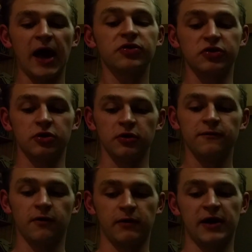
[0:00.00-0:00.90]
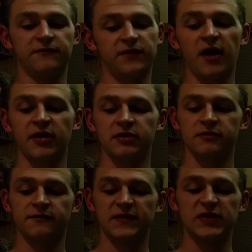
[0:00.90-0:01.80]
as new for around
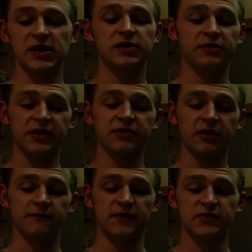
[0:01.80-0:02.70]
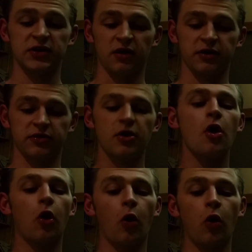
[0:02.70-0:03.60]
$550 to $650,
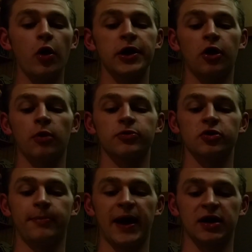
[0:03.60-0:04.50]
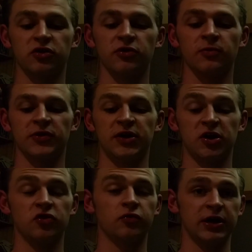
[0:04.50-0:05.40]
or in optional packages with
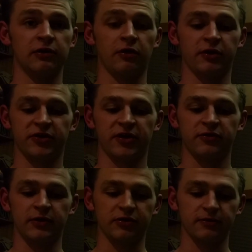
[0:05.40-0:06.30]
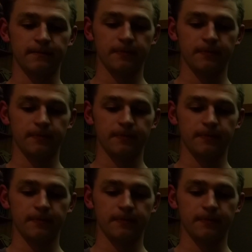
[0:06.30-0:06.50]
additional gear or accessories.